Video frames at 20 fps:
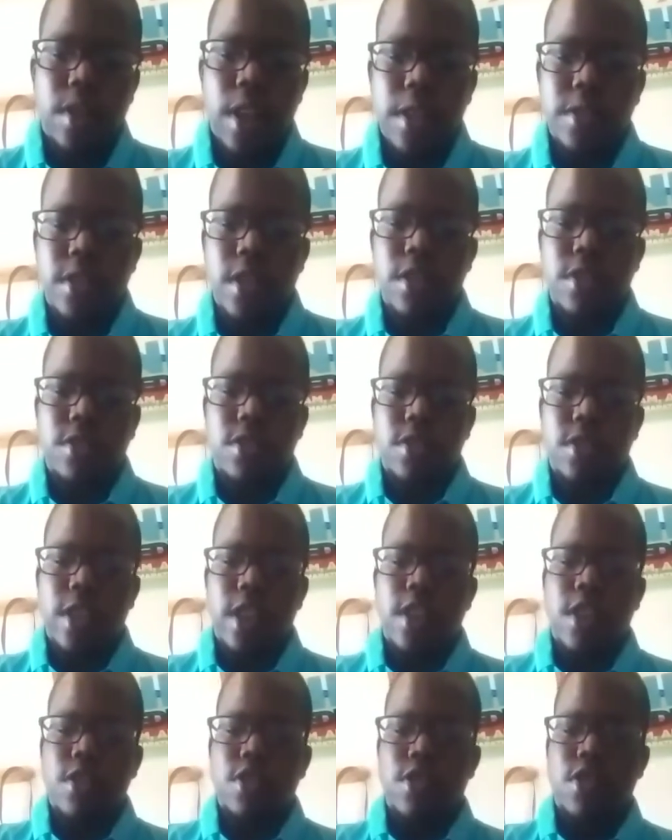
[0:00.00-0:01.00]
not saying this is
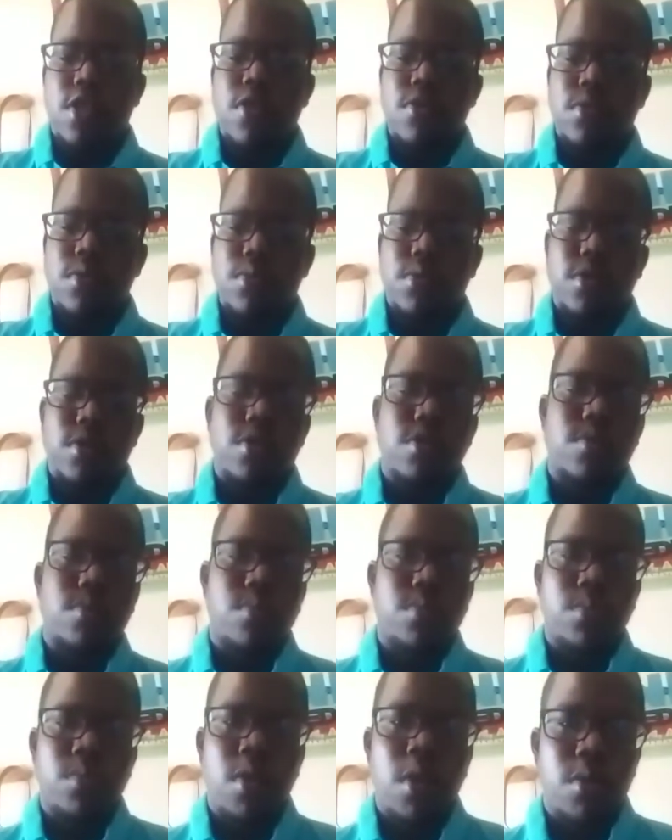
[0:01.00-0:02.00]
any excuse. I'm just
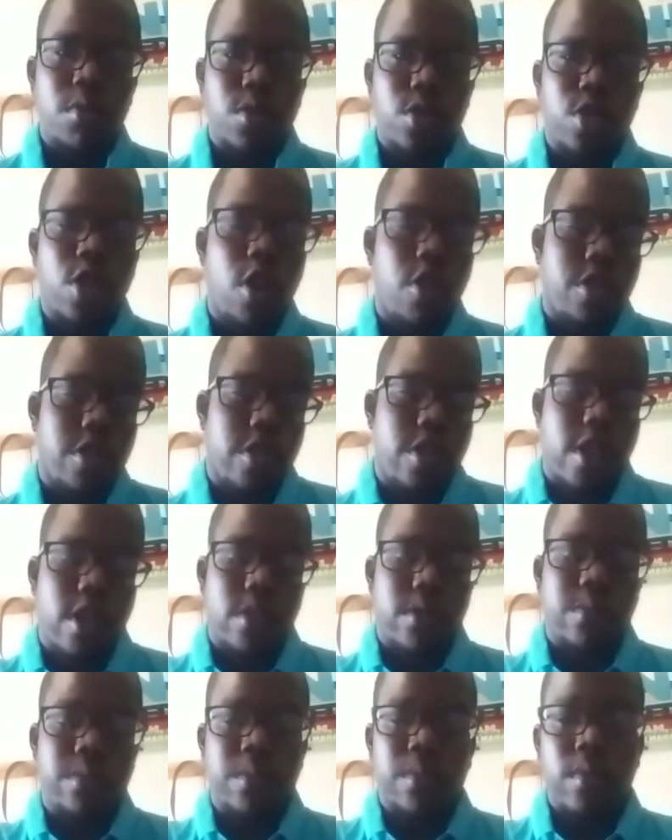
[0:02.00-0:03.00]
talking
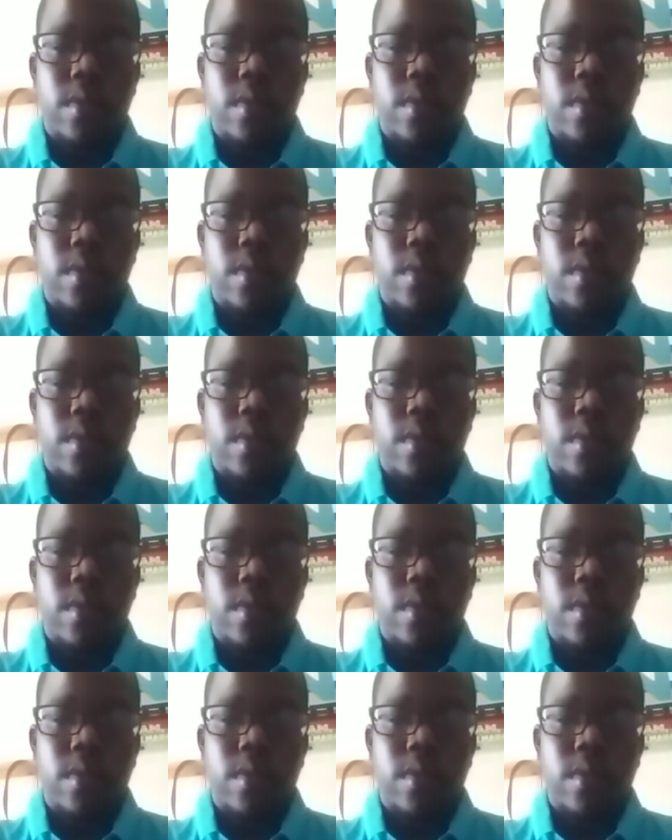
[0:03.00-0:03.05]
now.